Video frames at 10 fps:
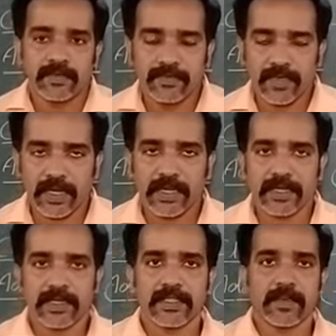we are
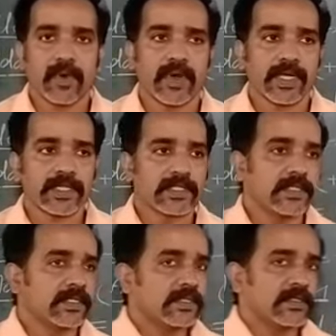getting the product,
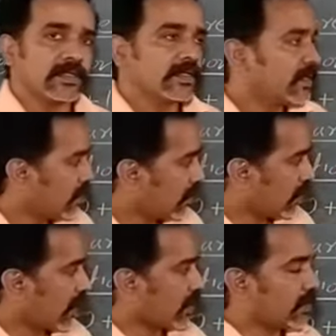
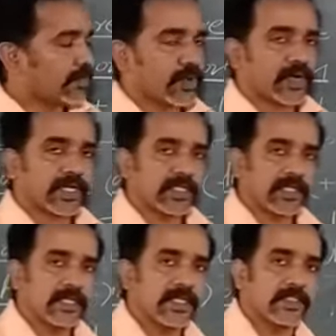and the product
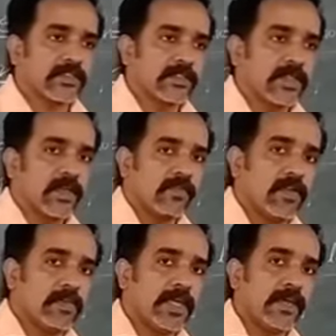
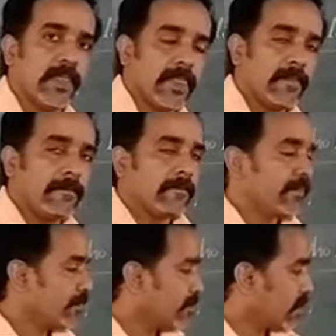will be
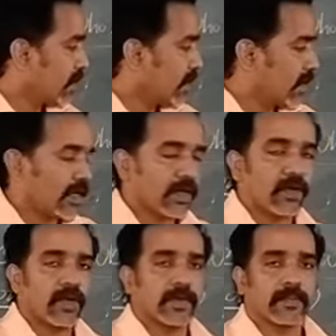a
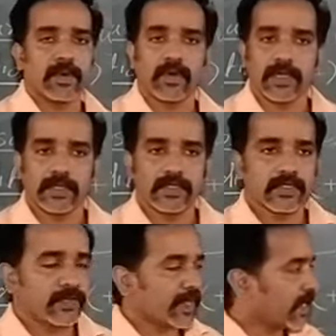whole number only.
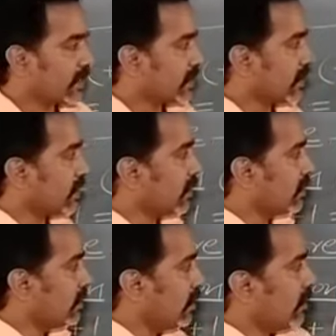So we can say that
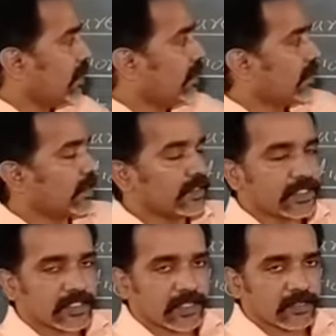in
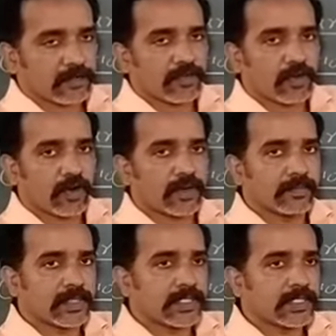this set of whole
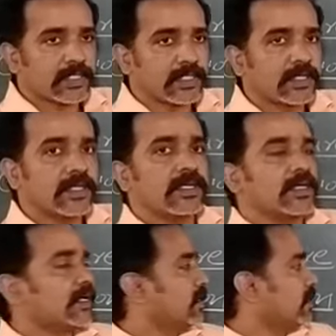numbers,
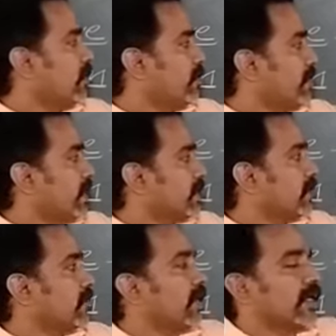the
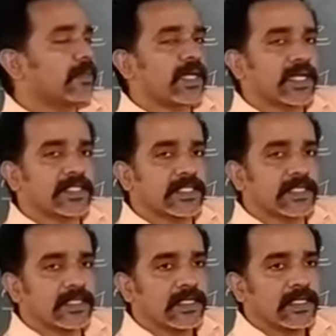operation
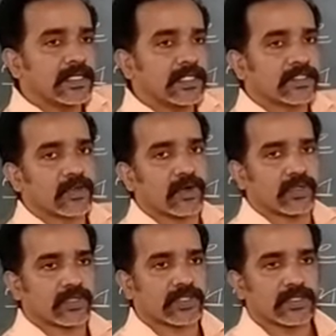multiplication is
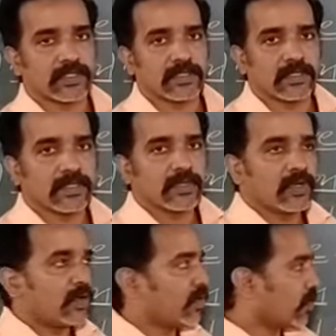closed,
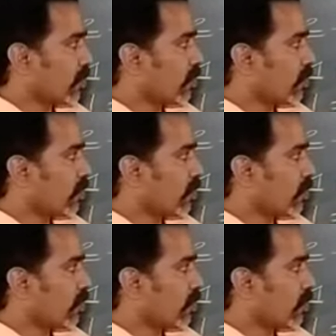or